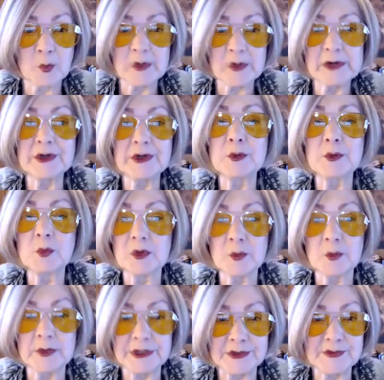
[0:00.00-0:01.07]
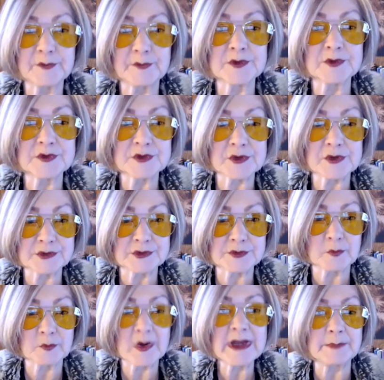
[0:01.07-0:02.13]
where you were when you first start to
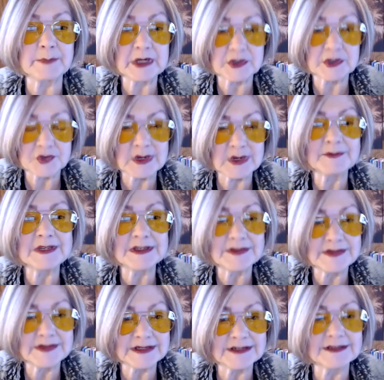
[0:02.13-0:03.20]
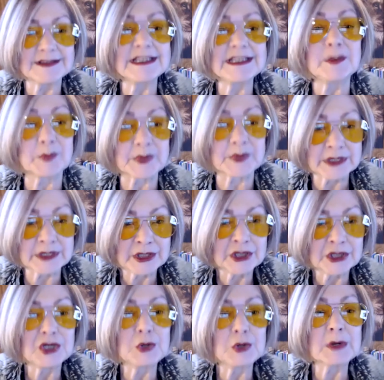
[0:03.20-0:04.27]
write because you have to dig deep
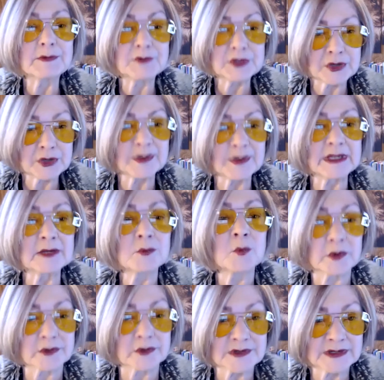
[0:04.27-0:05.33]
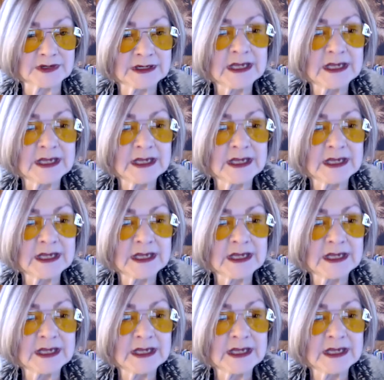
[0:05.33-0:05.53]
you have to go inward